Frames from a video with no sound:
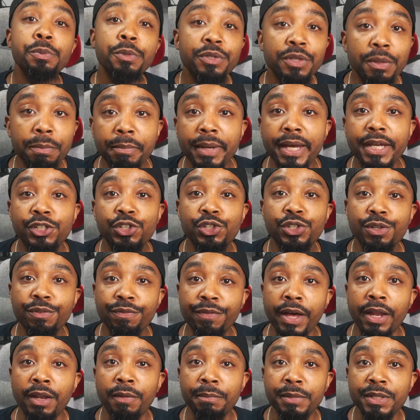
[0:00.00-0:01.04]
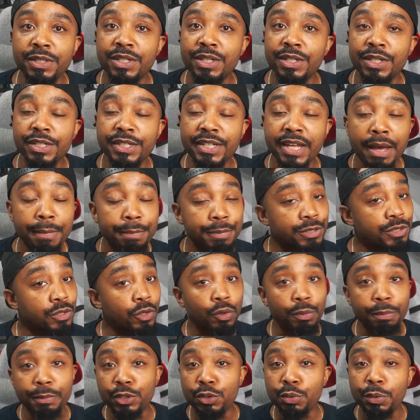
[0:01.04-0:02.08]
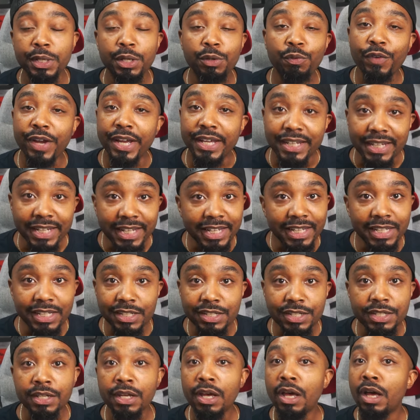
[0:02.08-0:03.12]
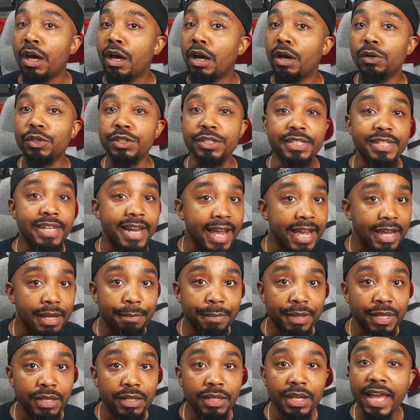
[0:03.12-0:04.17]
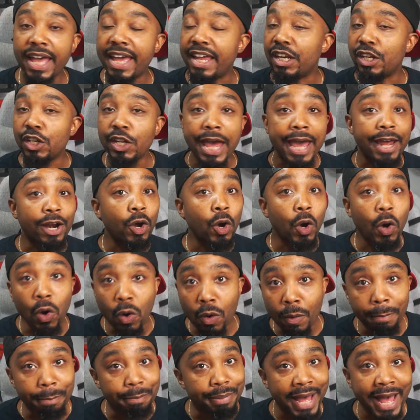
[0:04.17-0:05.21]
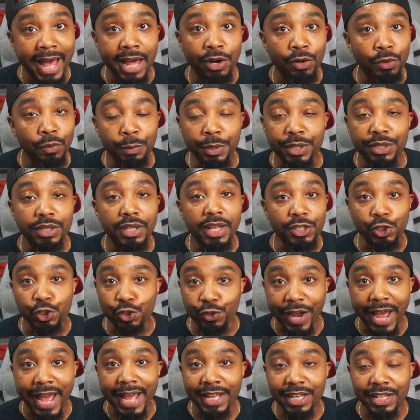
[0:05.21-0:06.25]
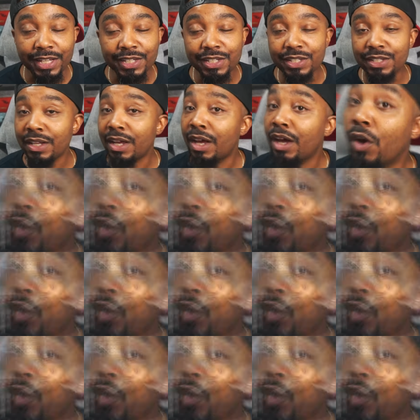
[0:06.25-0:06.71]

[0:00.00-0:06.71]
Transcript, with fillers: were the major developments in this episode between Rhaenys Daemon and that whole battle with the dragons,